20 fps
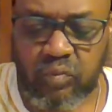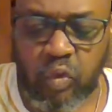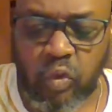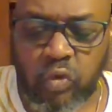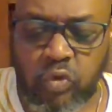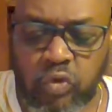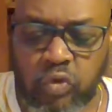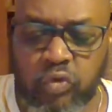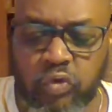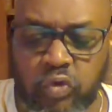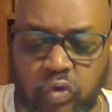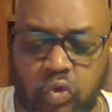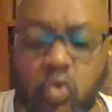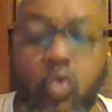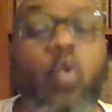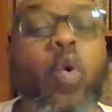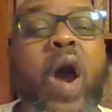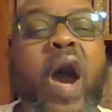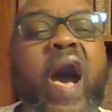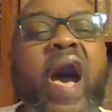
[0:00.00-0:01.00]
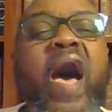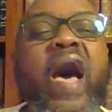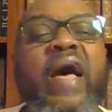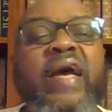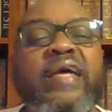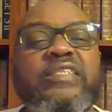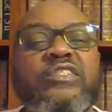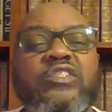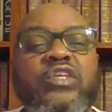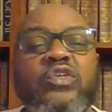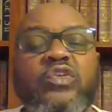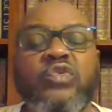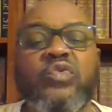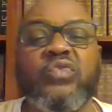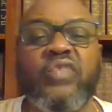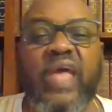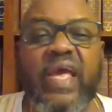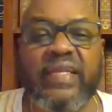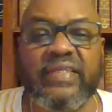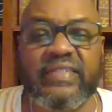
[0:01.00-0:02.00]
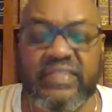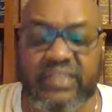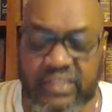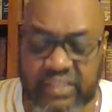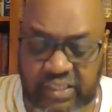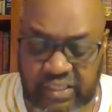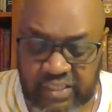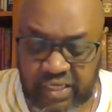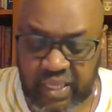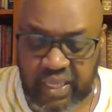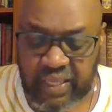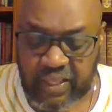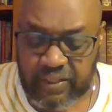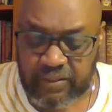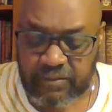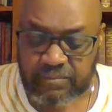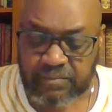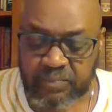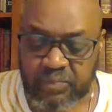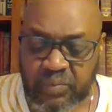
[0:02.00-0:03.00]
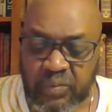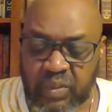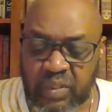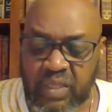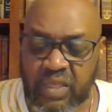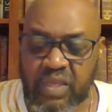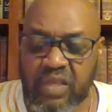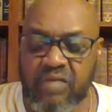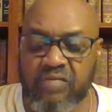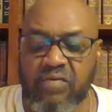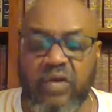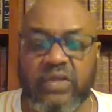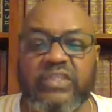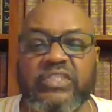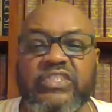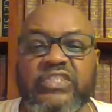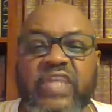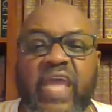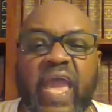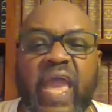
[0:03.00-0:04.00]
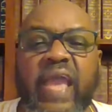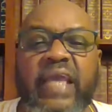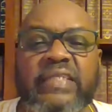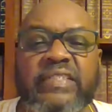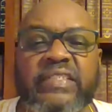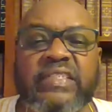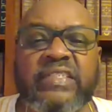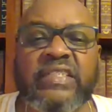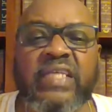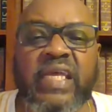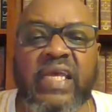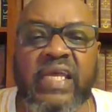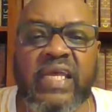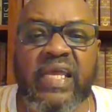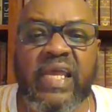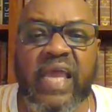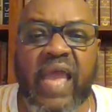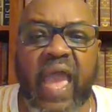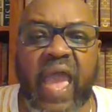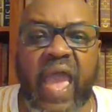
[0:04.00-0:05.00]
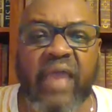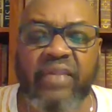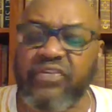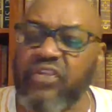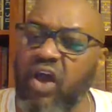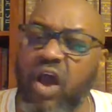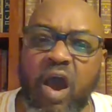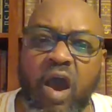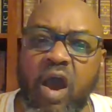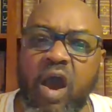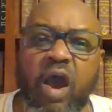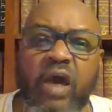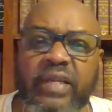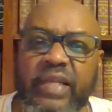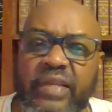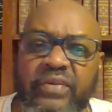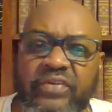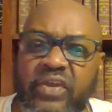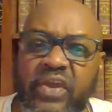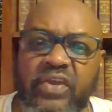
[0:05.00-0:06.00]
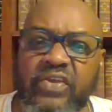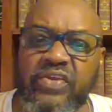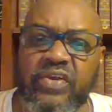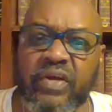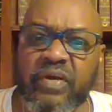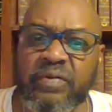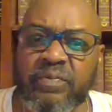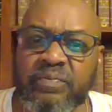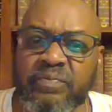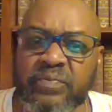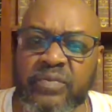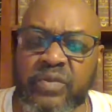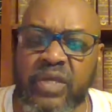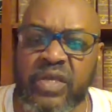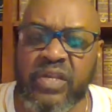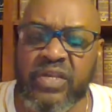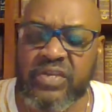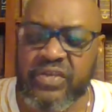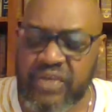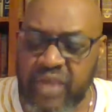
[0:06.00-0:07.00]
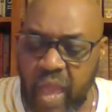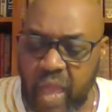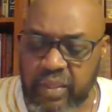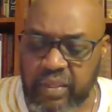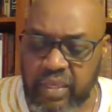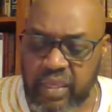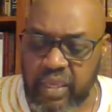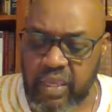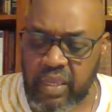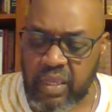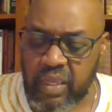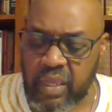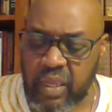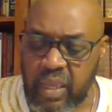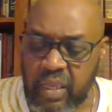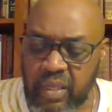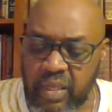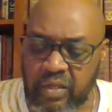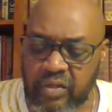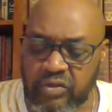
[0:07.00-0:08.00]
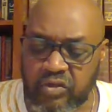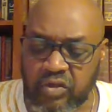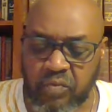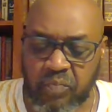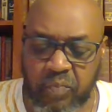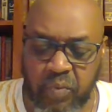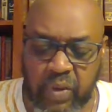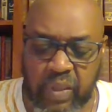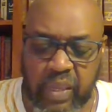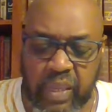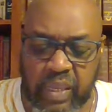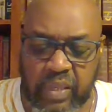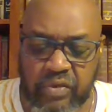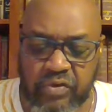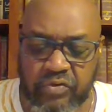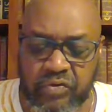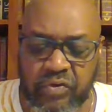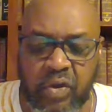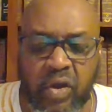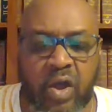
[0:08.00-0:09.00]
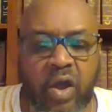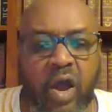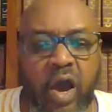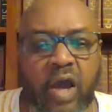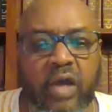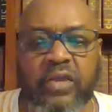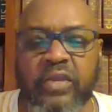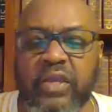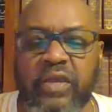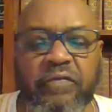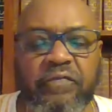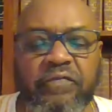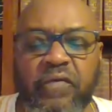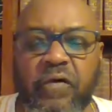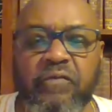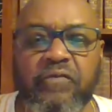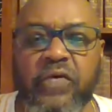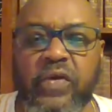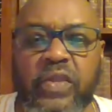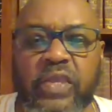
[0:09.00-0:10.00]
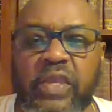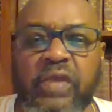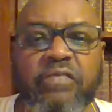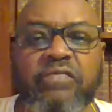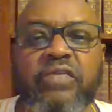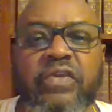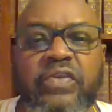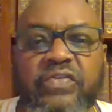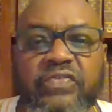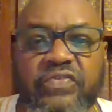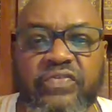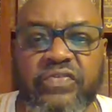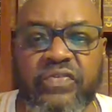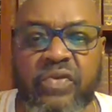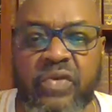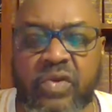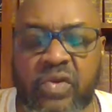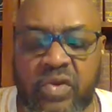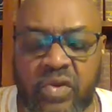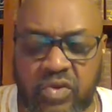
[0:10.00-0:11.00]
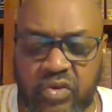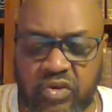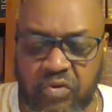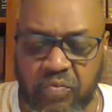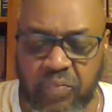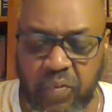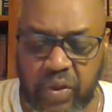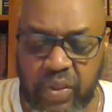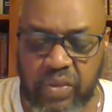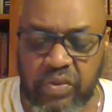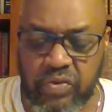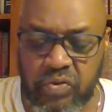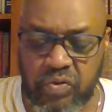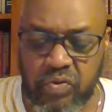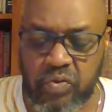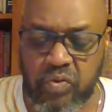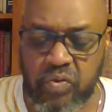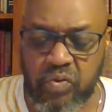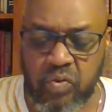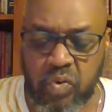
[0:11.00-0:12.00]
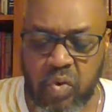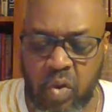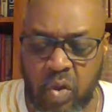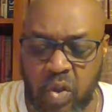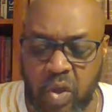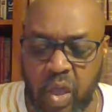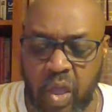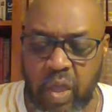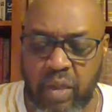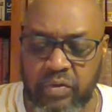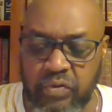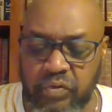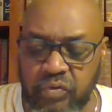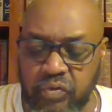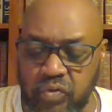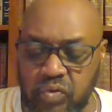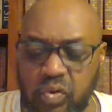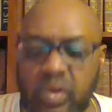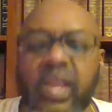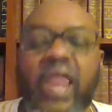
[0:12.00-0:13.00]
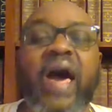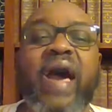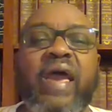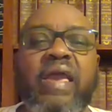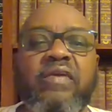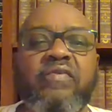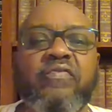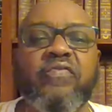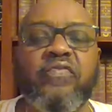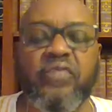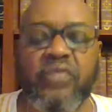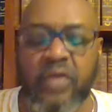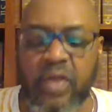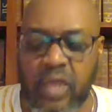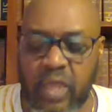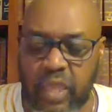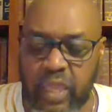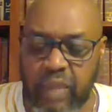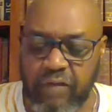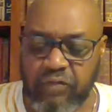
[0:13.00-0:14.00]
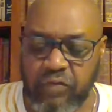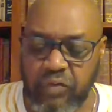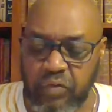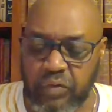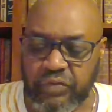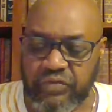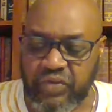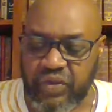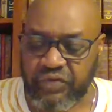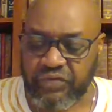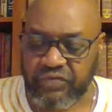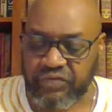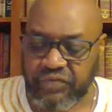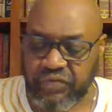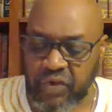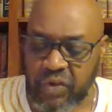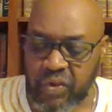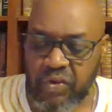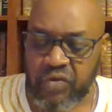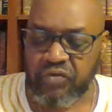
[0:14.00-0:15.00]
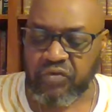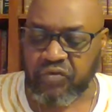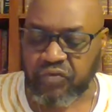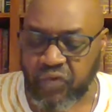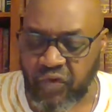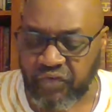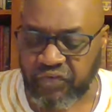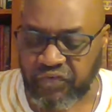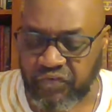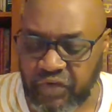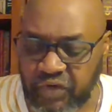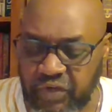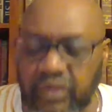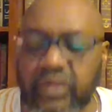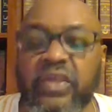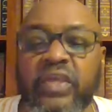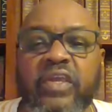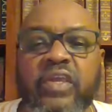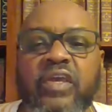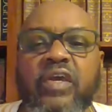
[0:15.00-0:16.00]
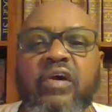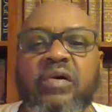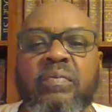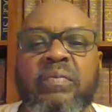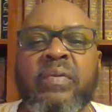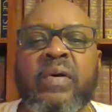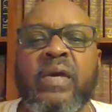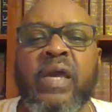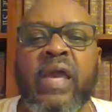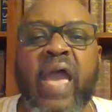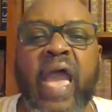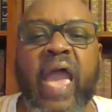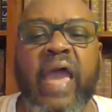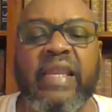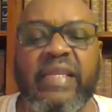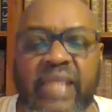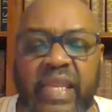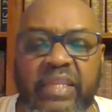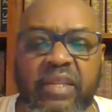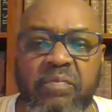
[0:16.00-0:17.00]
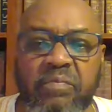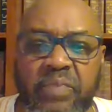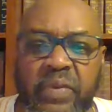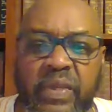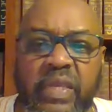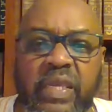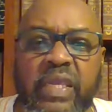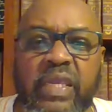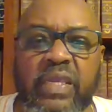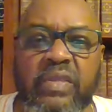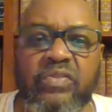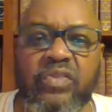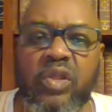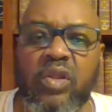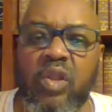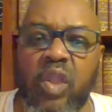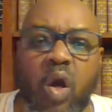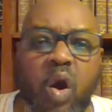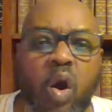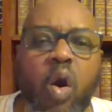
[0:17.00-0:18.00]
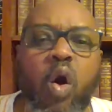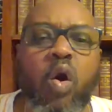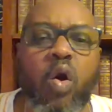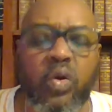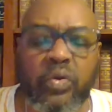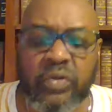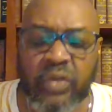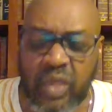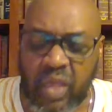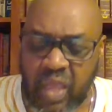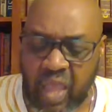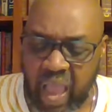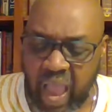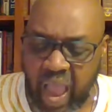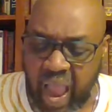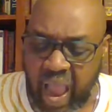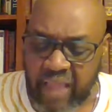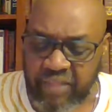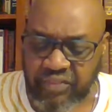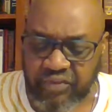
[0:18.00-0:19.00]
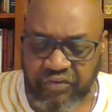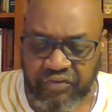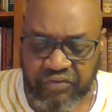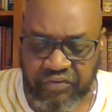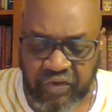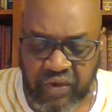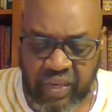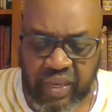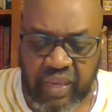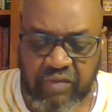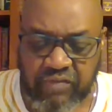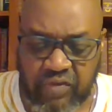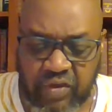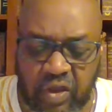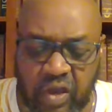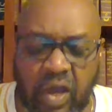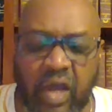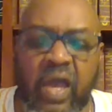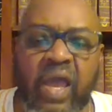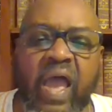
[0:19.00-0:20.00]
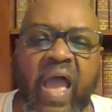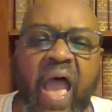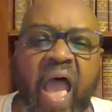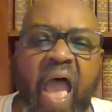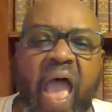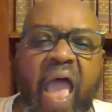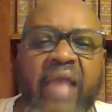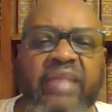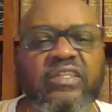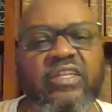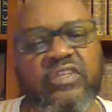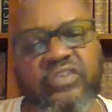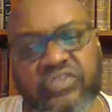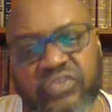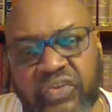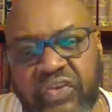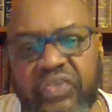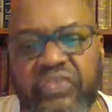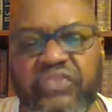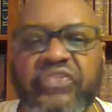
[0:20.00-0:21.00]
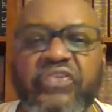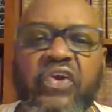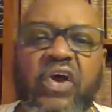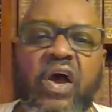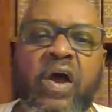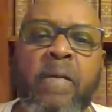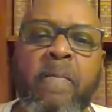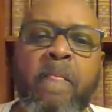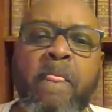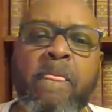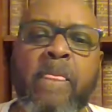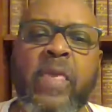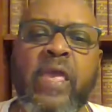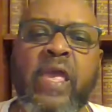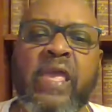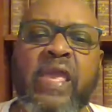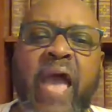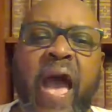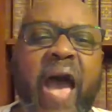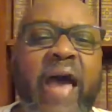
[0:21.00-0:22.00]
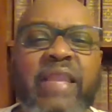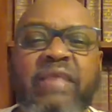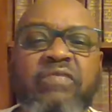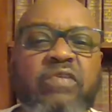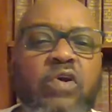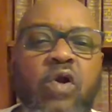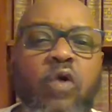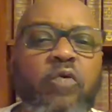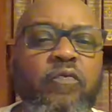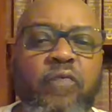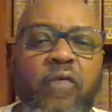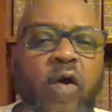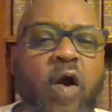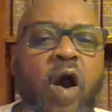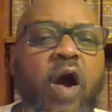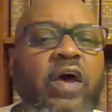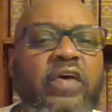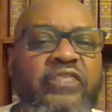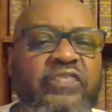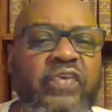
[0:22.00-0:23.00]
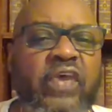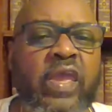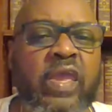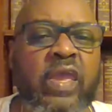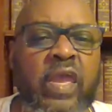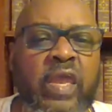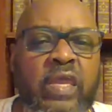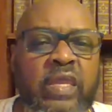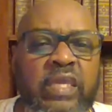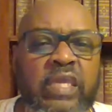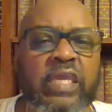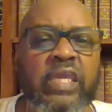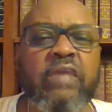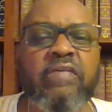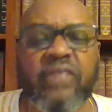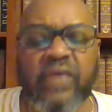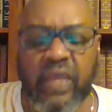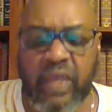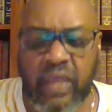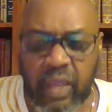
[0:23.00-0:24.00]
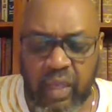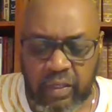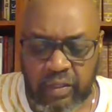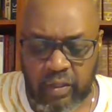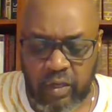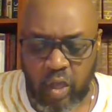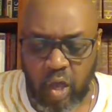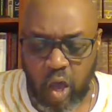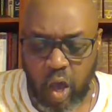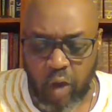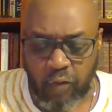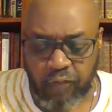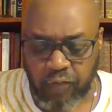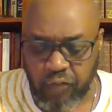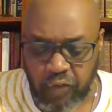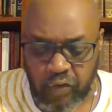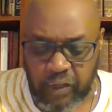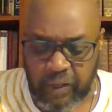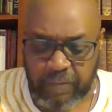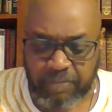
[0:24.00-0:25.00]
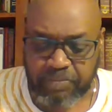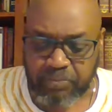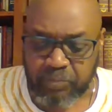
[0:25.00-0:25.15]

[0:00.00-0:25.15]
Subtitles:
You do wise to do that today. For he stands at the heart, I tell you, knocking to bring you a gift of forgiveness, to bring you a new life, if you would just trust in him and let him be the Lord and the Savior and the teacher. I'd even go far and say even a friend.